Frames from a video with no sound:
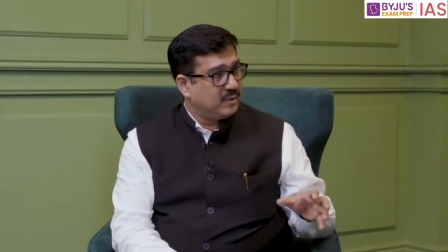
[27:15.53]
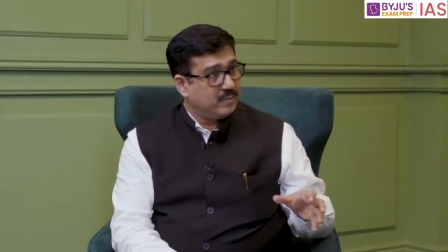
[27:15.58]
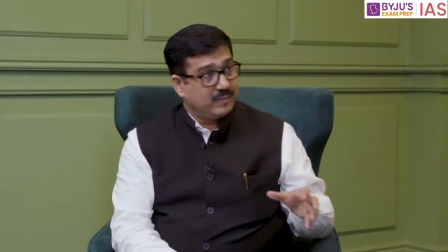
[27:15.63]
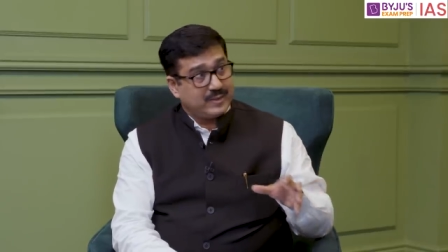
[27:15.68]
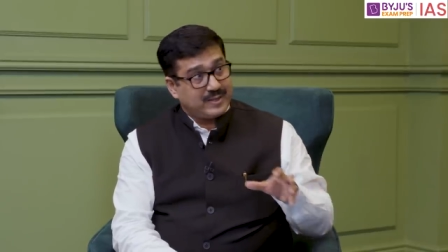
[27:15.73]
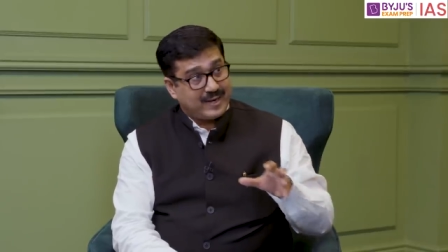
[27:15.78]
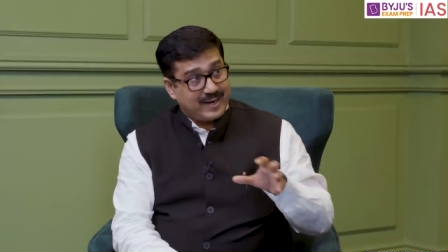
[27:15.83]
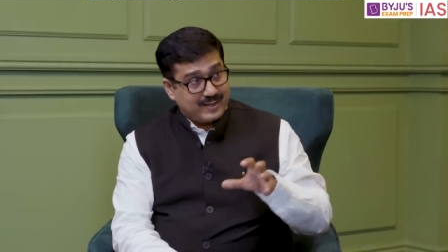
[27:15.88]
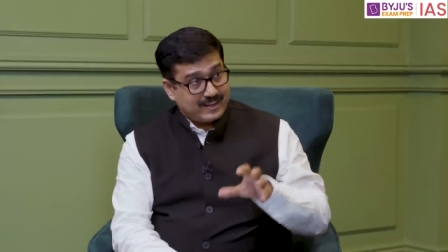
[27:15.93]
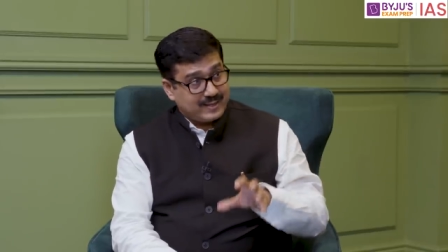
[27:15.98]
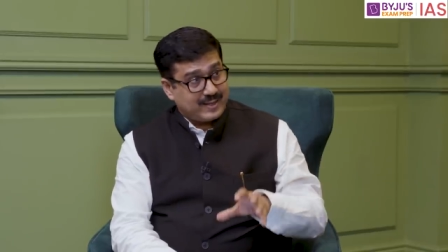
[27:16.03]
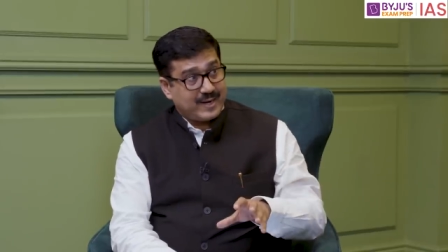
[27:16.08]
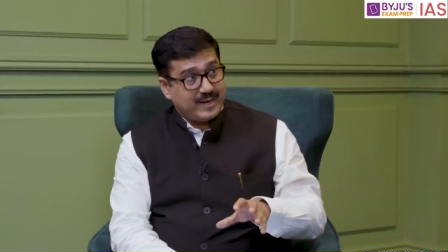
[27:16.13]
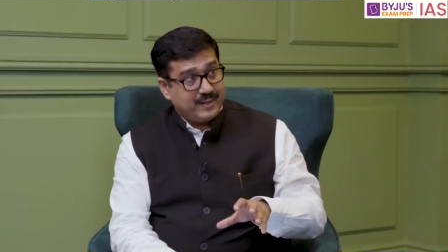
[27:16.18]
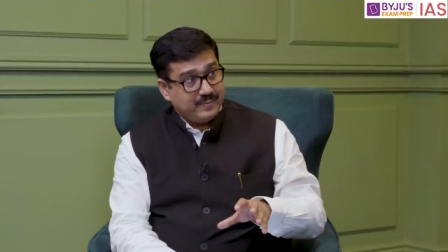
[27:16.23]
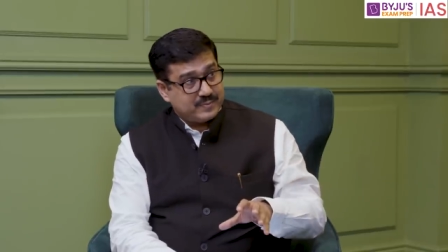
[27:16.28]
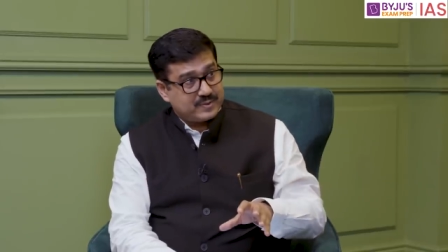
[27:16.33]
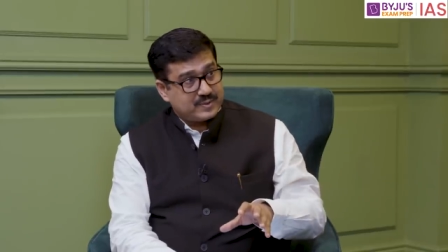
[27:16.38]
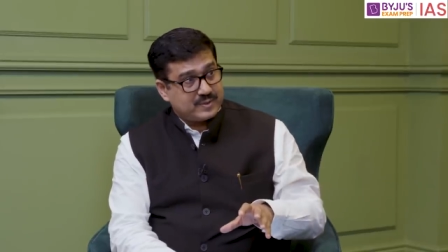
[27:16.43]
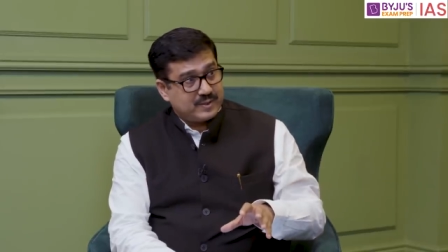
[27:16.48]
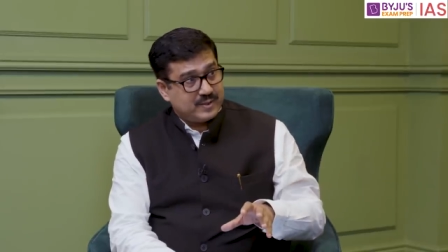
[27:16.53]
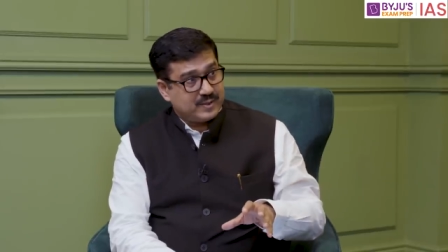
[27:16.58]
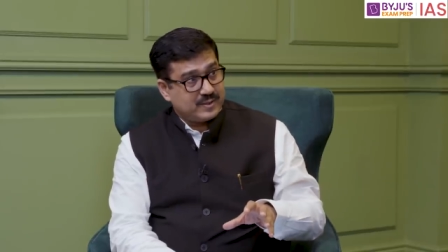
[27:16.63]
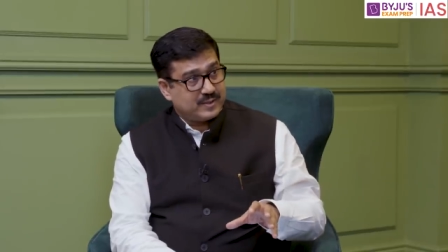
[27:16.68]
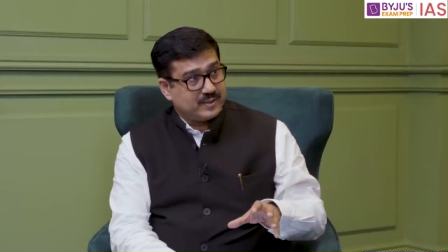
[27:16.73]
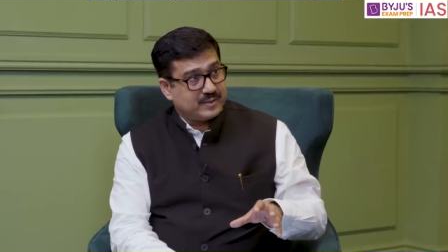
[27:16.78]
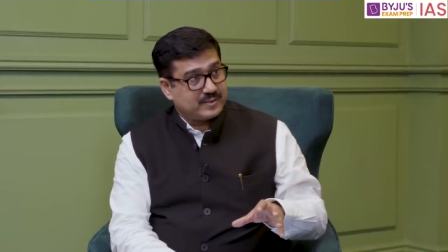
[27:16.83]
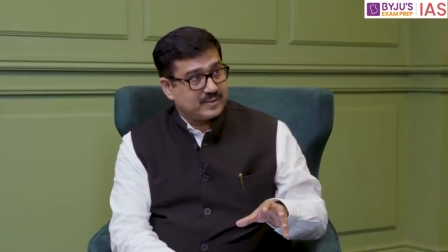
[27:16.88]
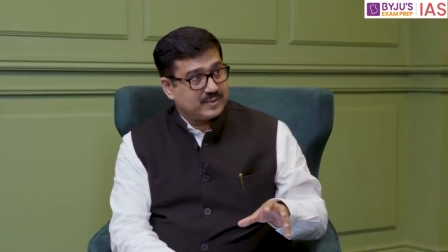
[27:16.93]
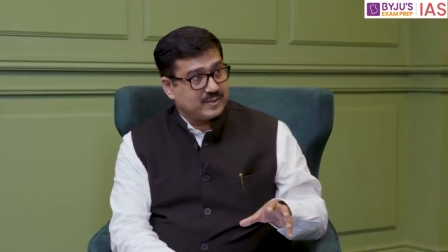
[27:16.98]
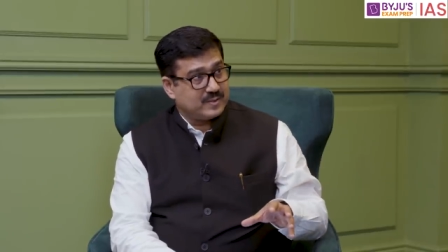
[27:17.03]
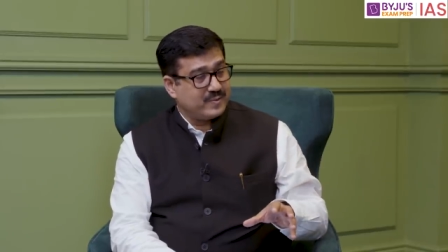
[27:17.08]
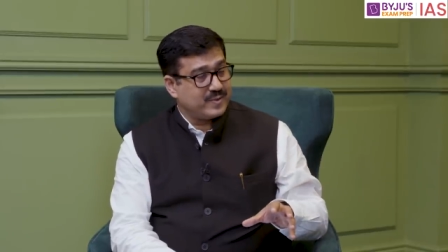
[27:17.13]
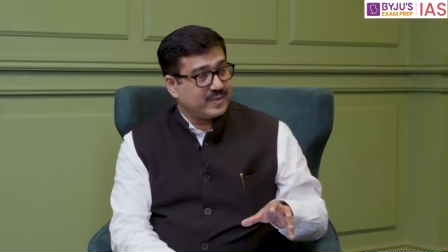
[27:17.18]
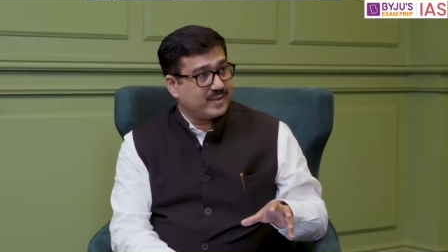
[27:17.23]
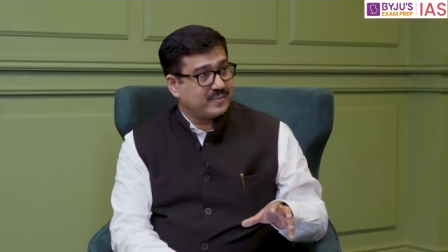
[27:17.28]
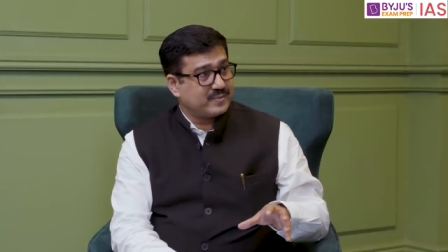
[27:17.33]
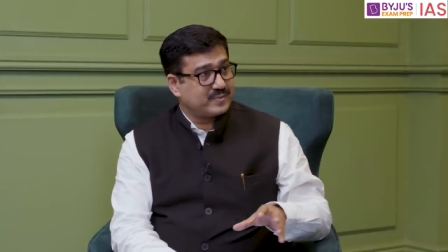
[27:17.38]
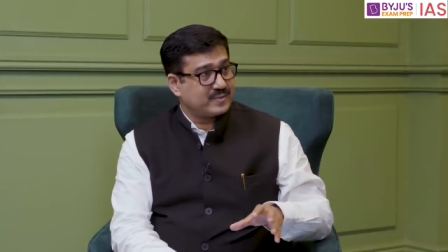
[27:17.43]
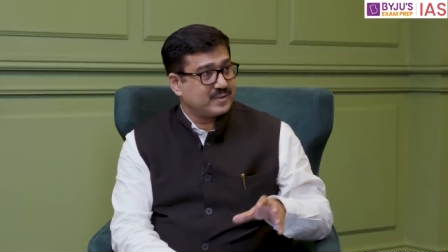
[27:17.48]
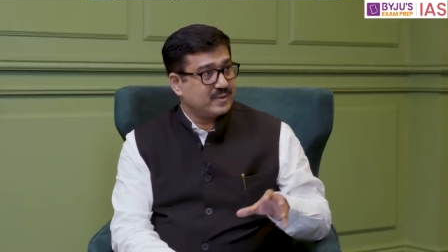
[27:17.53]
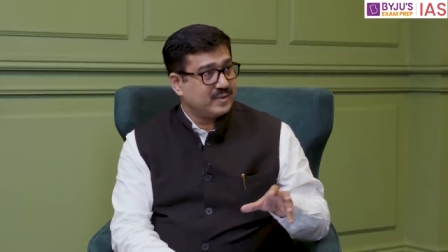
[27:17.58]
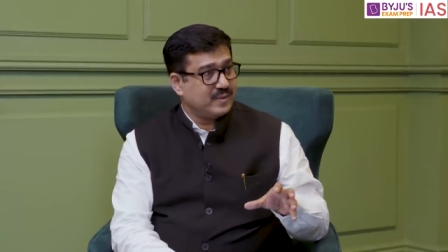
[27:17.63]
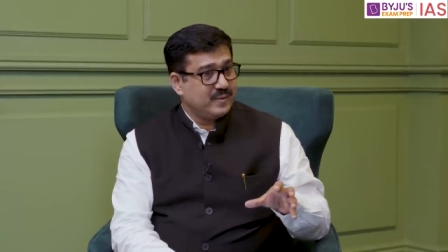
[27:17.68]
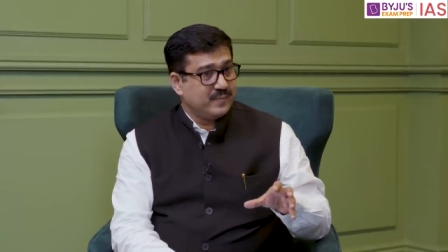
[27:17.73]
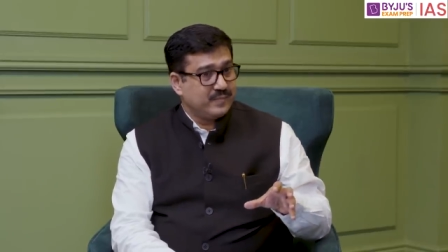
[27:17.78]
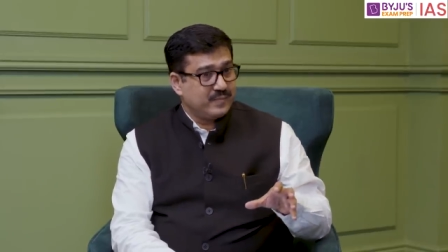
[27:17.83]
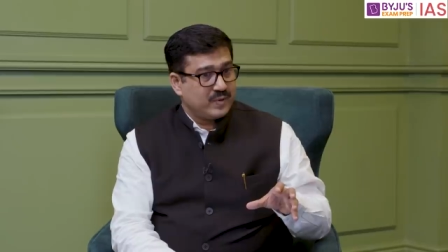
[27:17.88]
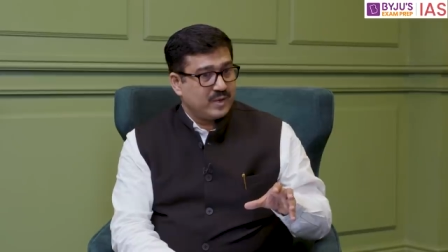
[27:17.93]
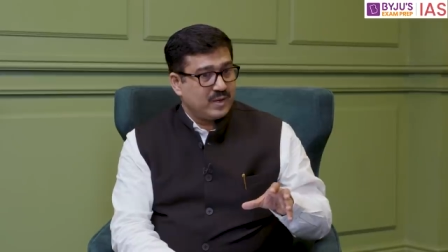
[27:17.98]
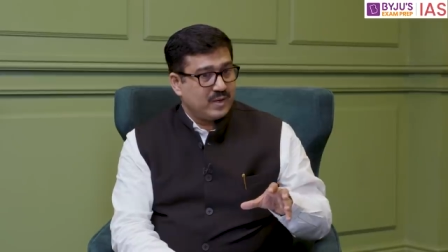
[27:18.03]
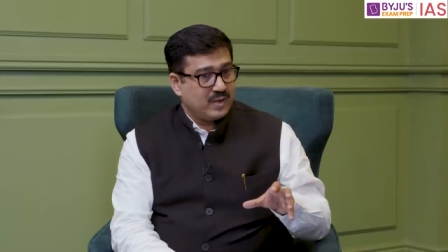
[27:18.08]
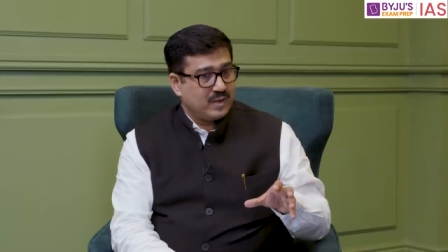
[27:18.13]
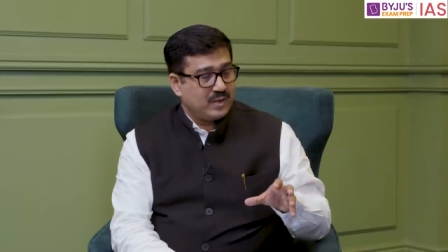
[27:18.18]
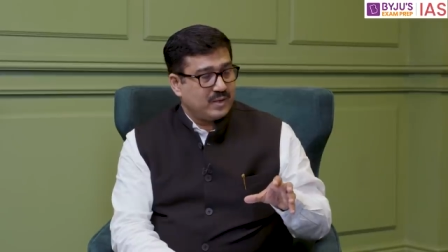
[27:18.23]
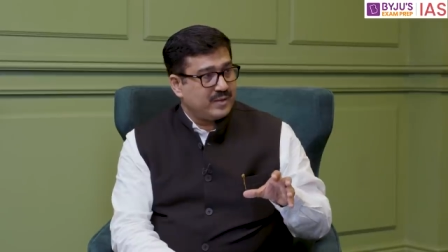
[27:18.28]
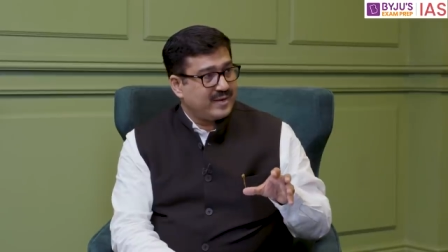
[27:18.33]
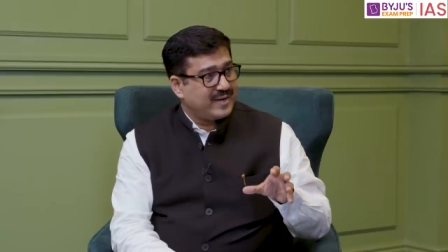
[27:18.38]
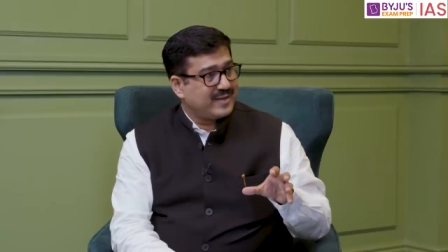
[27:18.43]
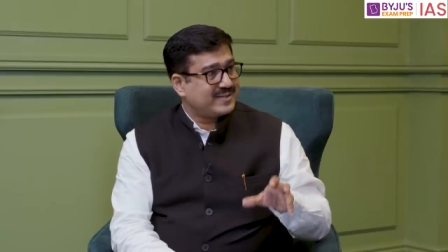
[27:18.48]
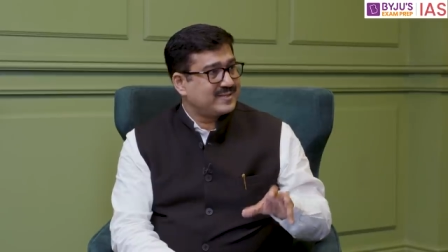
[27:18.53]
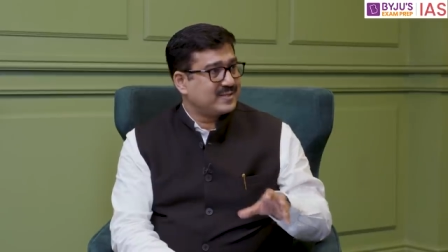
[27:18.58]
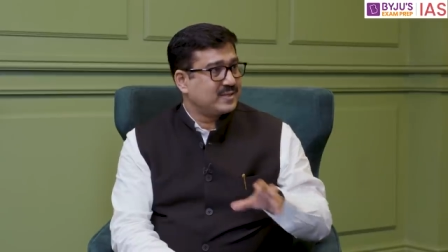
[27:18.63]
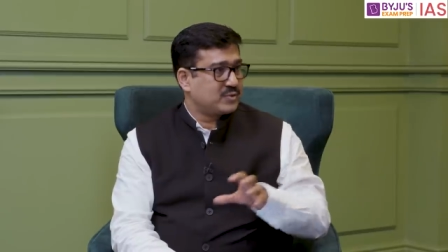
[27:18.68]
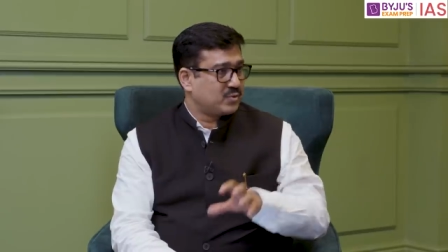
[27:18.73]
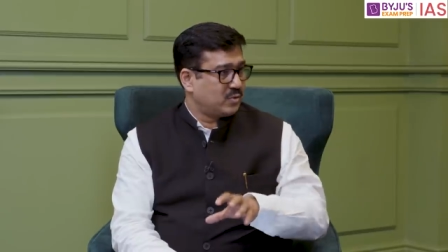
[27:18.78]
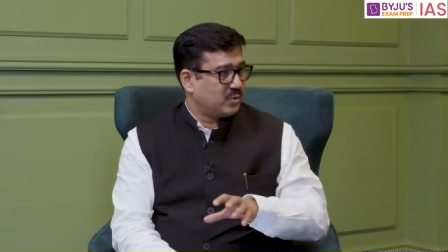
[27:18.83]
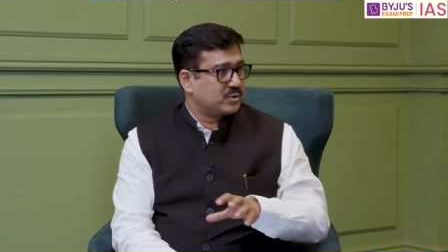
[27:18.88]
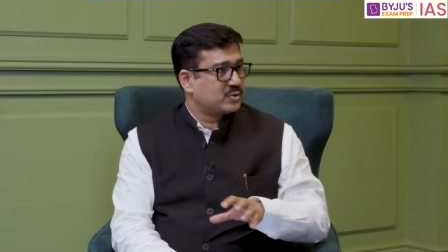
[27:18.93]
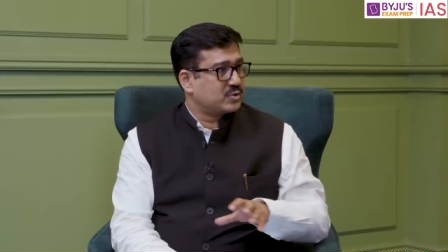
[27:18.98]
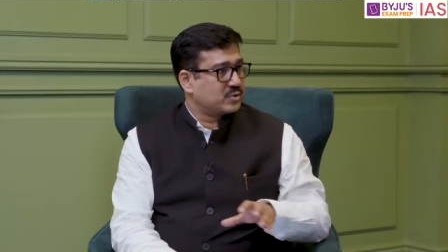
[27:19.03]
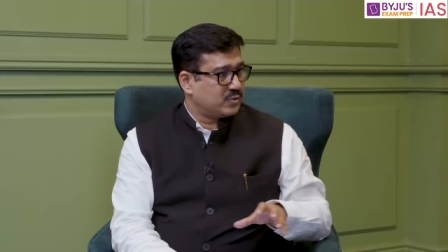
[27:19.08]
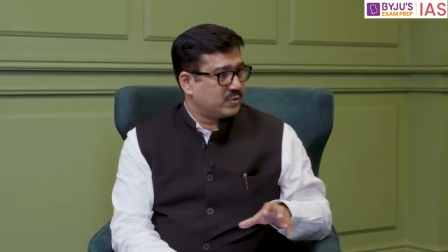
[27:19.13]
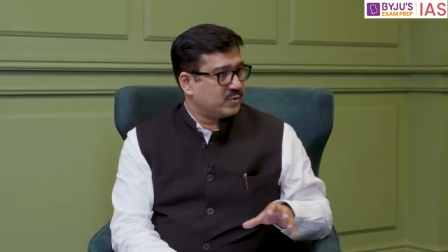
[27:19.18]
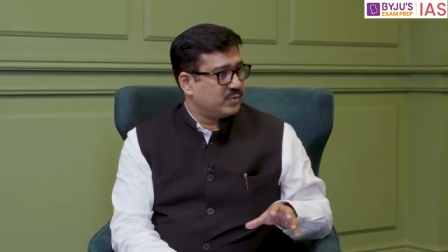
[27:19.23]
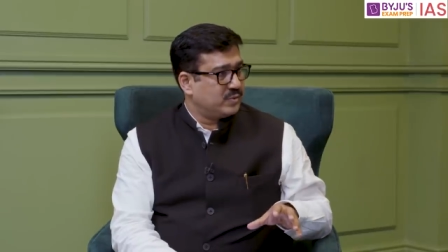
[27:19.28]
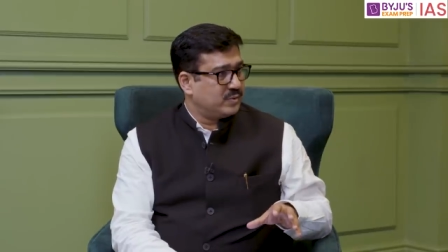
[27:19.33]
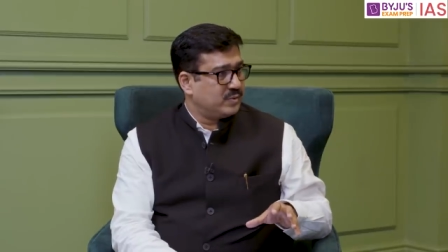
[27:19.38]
but at times it becomes a nexus also,